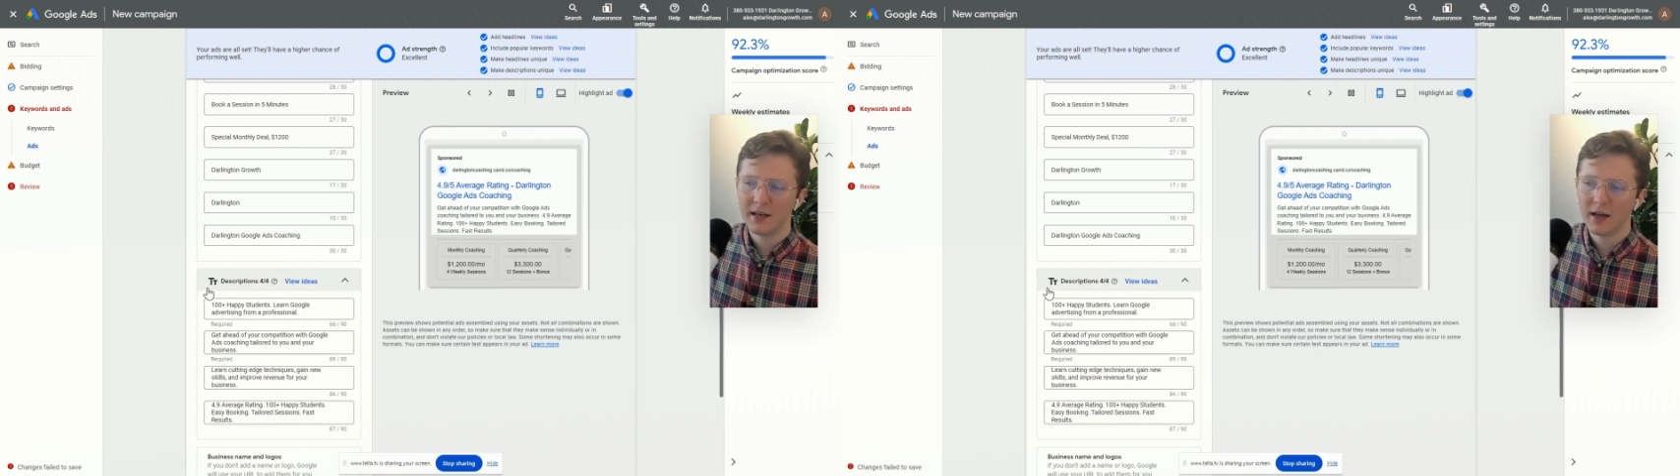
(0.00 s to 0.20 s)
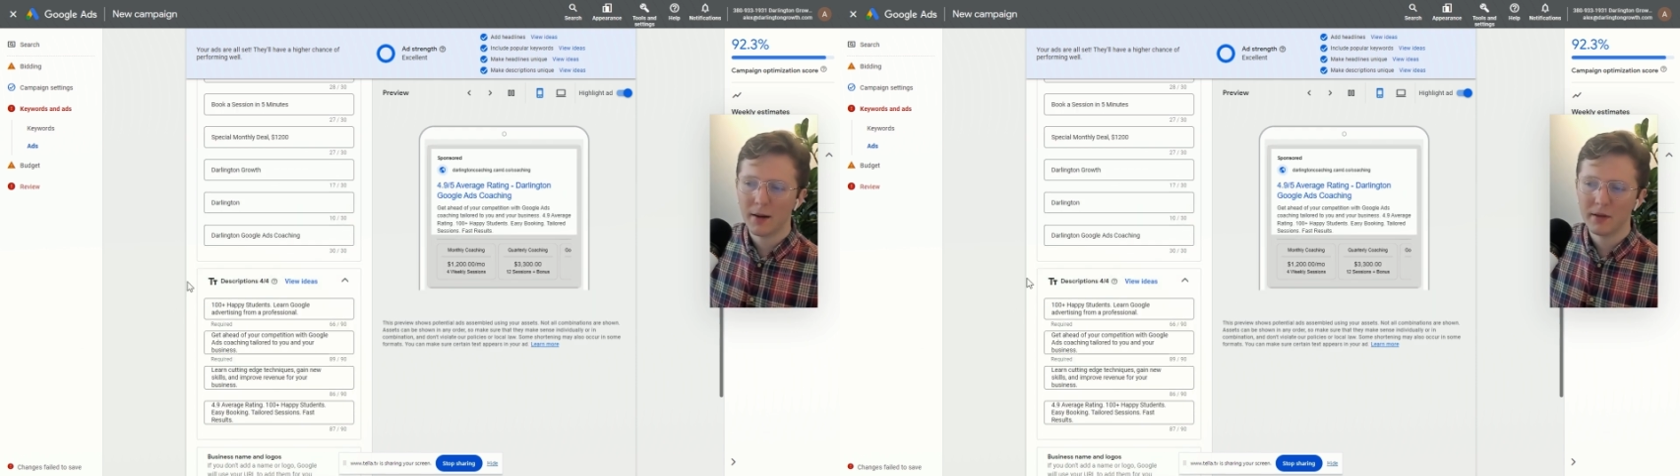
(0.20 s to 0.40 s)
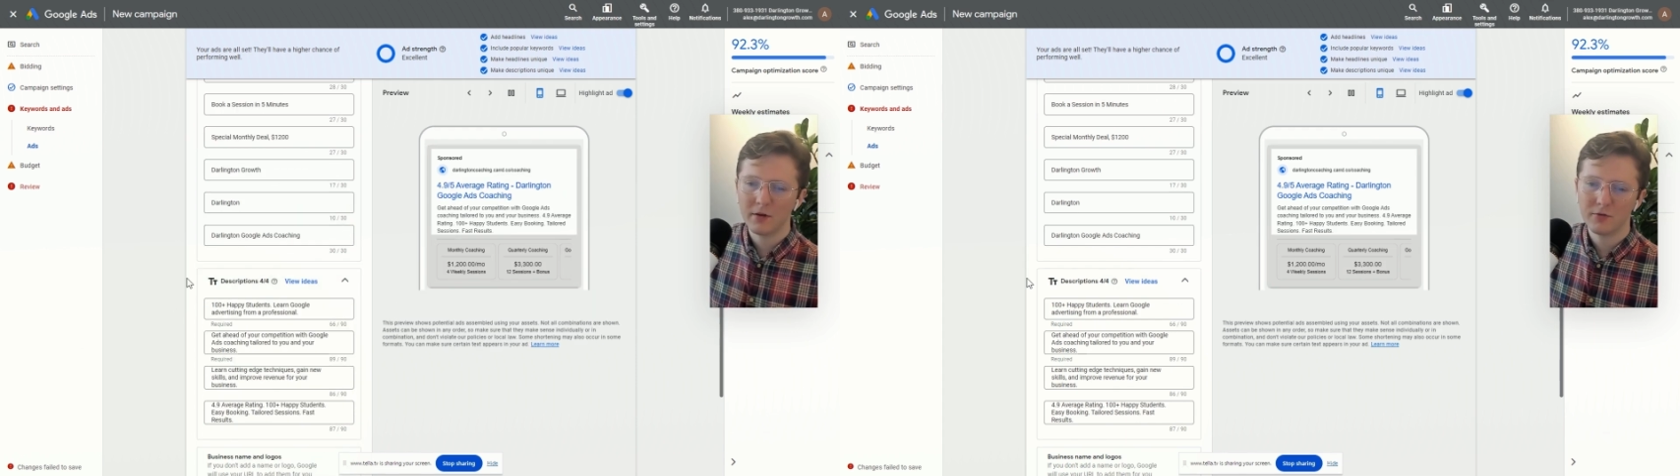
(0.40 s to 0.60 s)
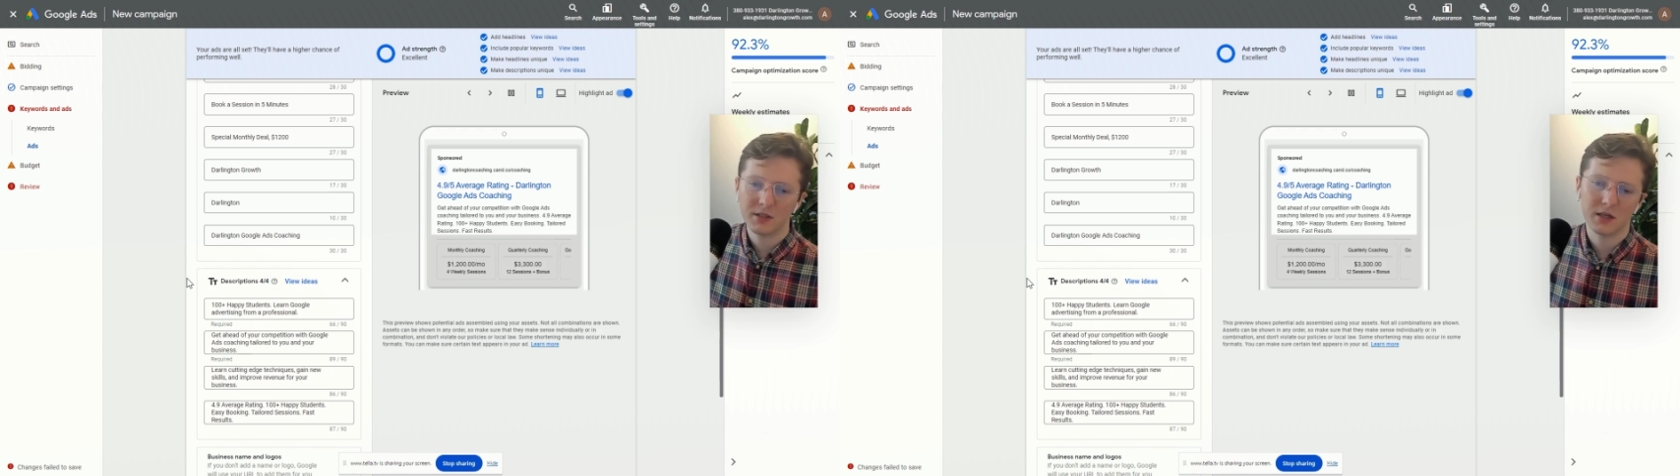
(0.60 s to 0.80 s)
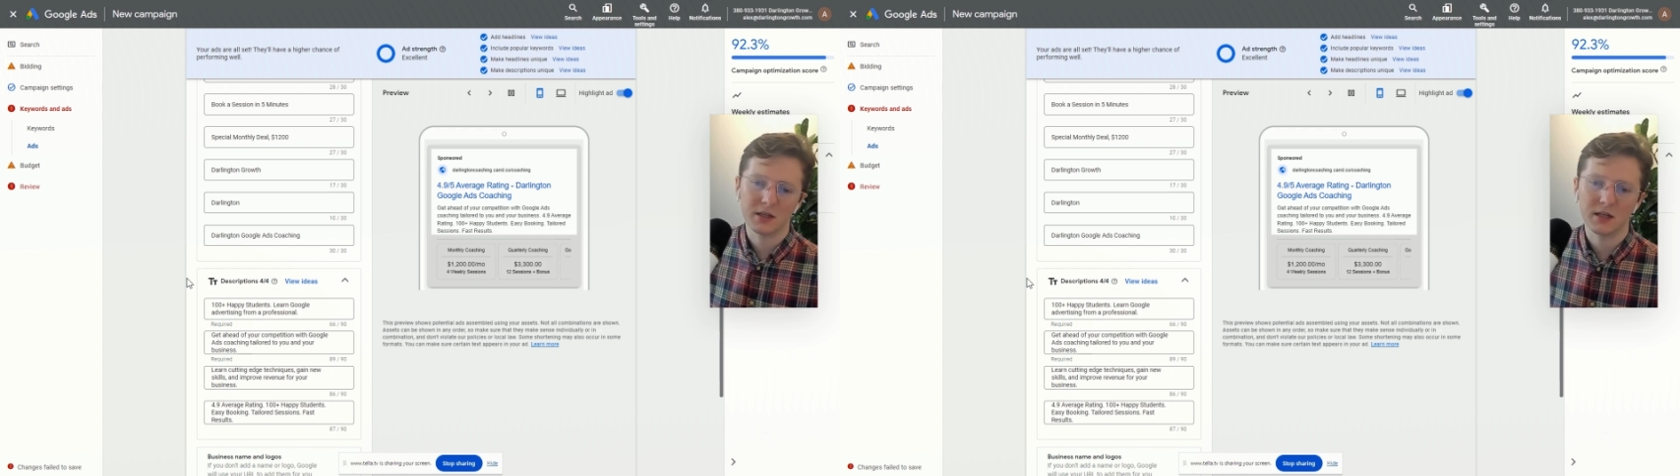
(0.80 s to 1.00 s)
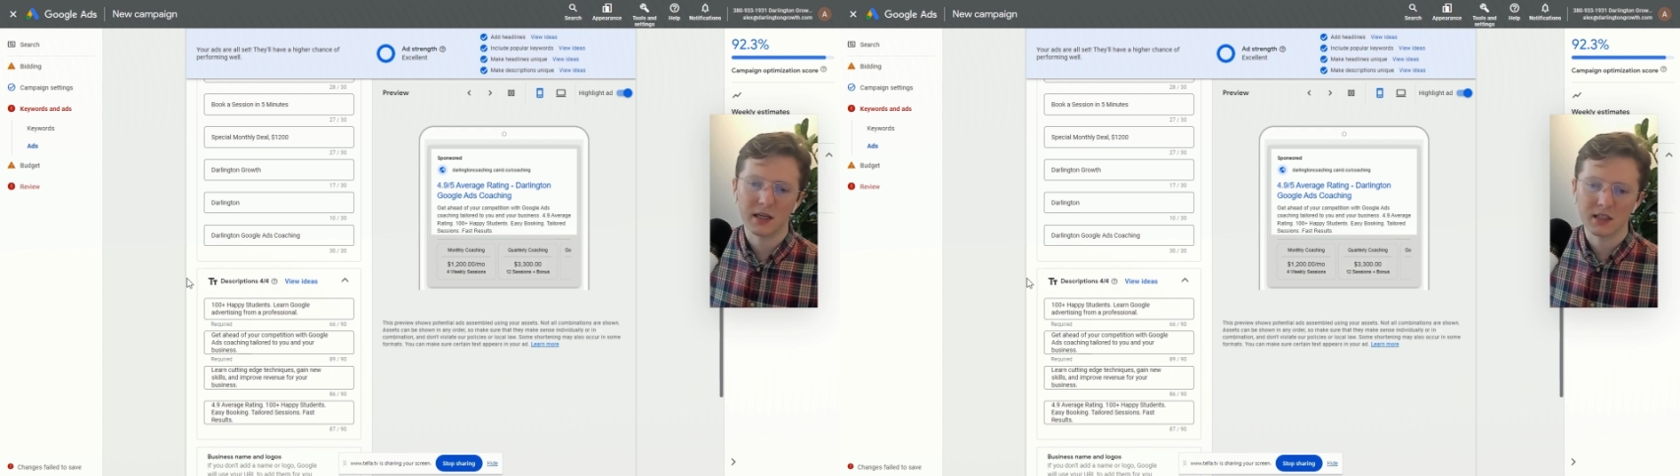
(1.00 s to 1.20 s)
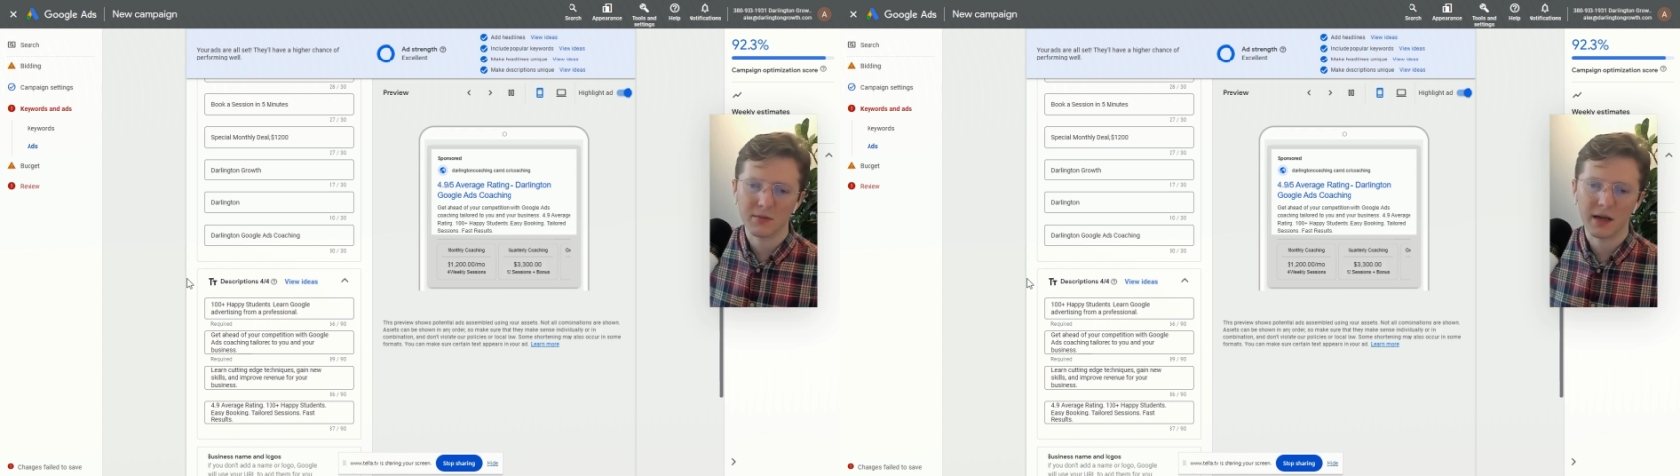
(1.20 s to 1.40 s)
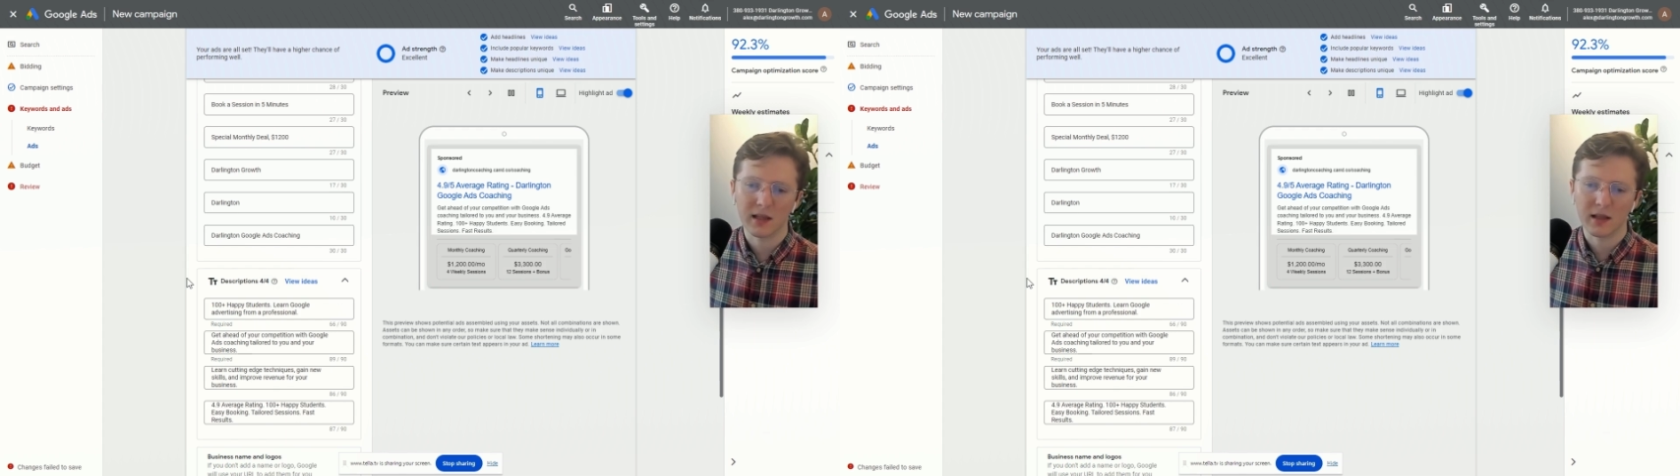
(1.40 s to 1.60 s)
and not being redundant against
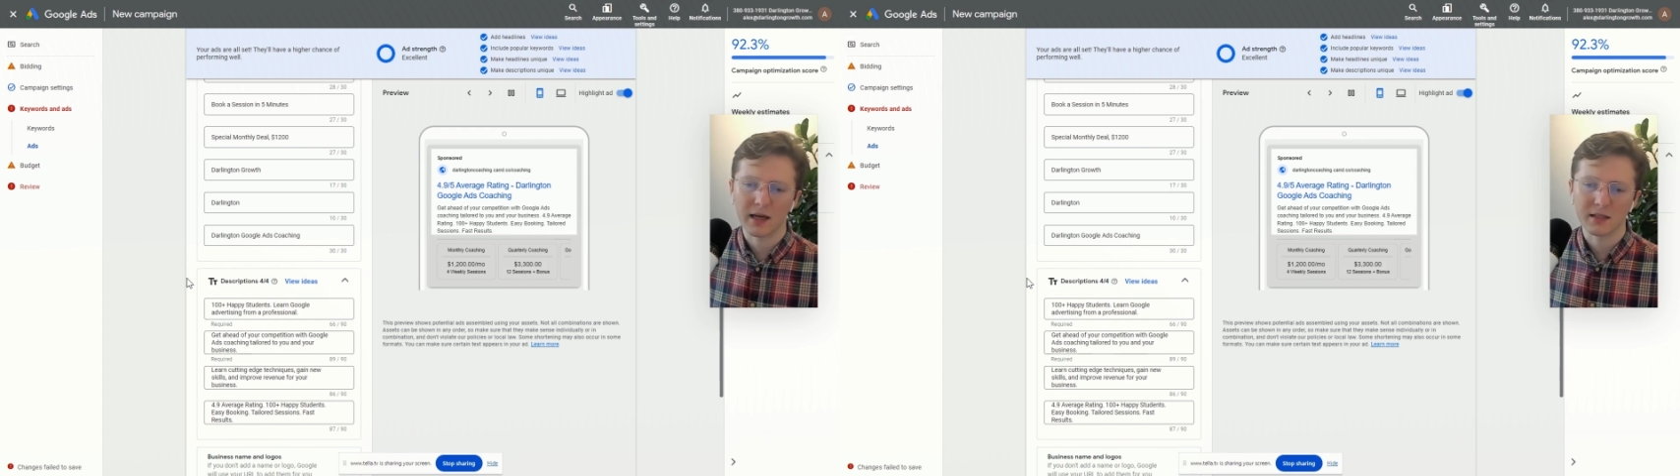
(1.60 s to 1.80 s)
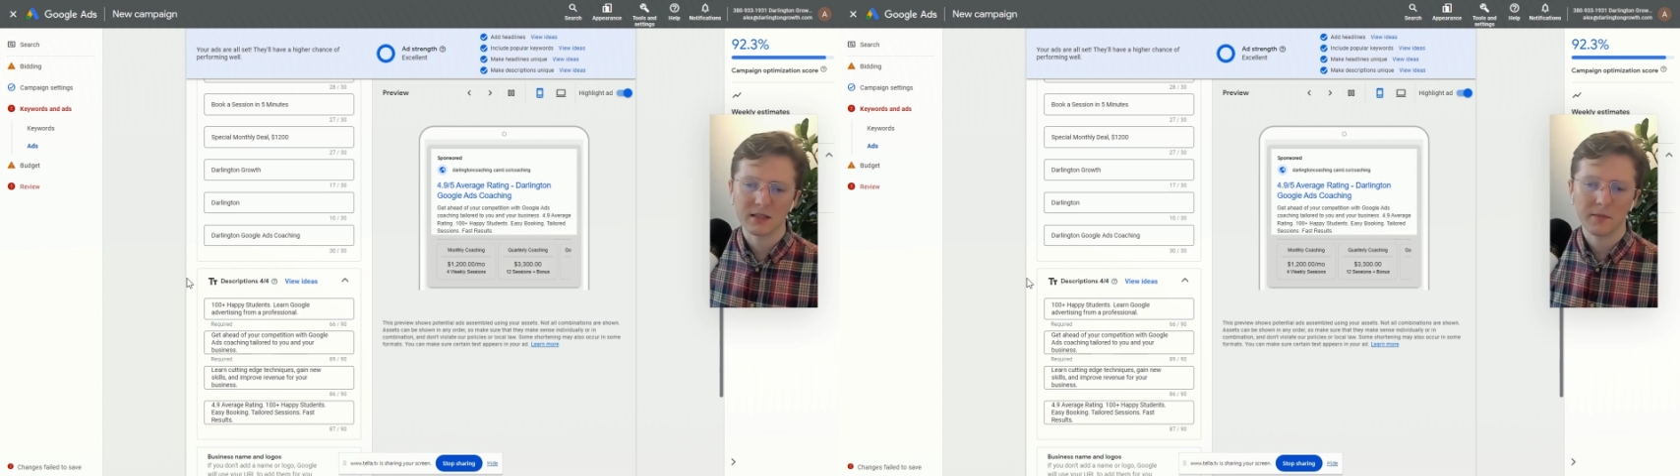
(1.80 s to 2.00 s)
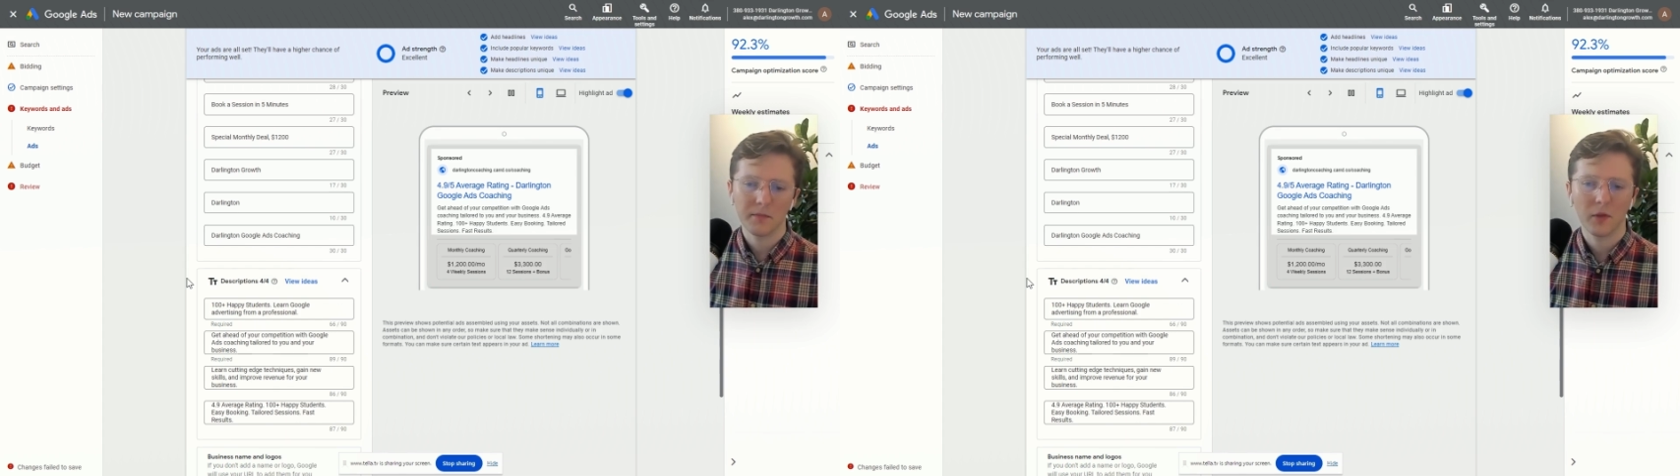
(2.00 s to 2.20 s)
my headlines.